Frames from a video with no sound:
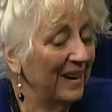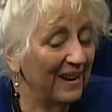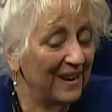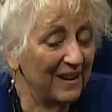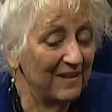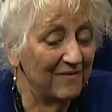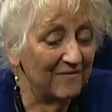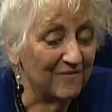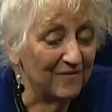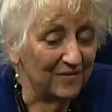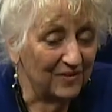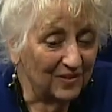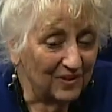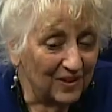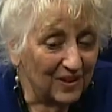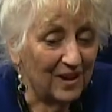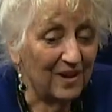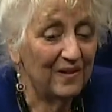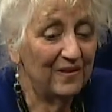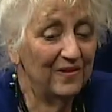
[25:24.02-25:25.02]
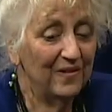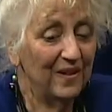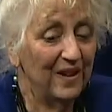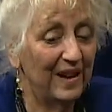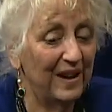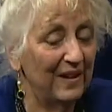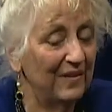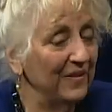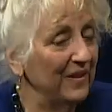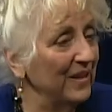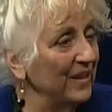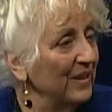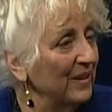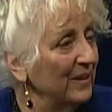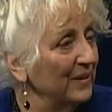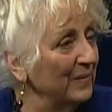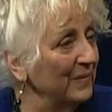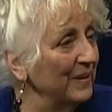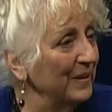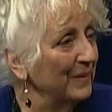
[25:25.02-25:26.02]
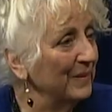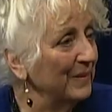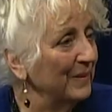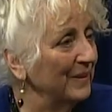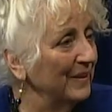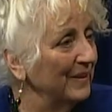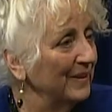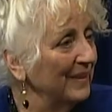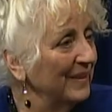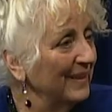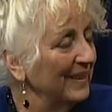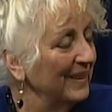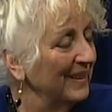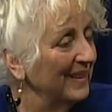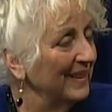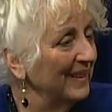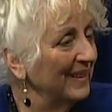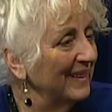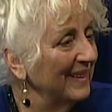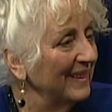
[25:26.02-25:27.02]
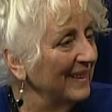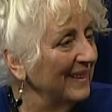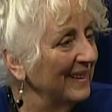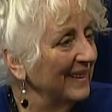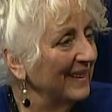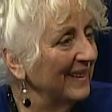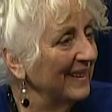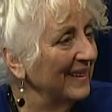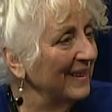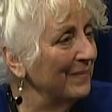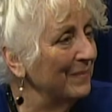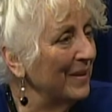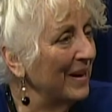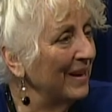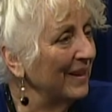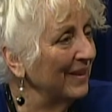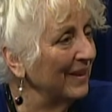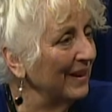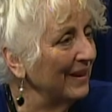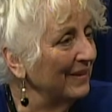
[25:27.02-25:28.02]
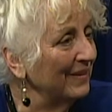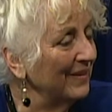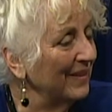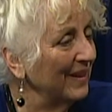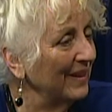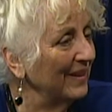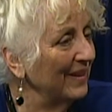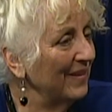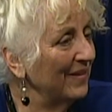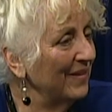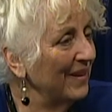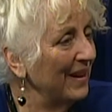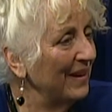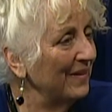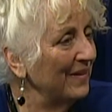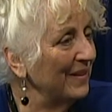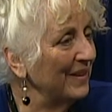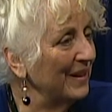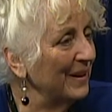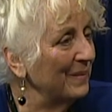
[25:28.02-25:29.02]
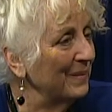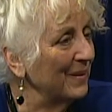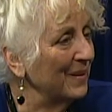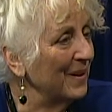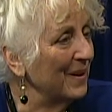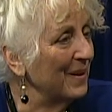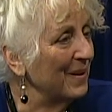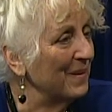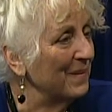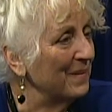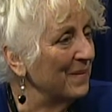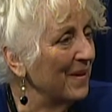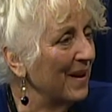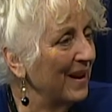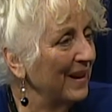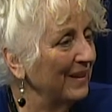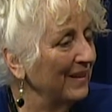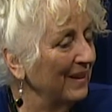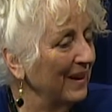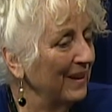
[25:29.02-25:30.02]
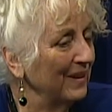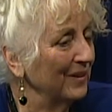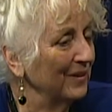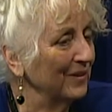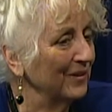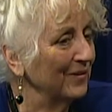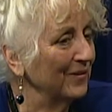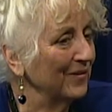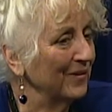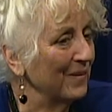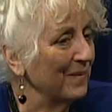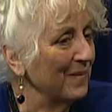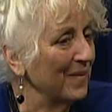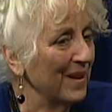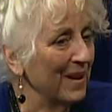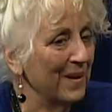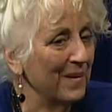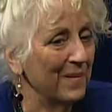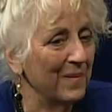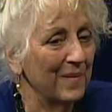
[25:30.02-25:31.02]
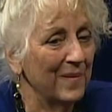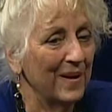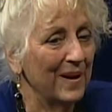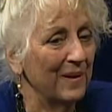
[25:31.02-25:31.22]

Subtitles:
I love having young people in my life. I love having them come. I learn from them.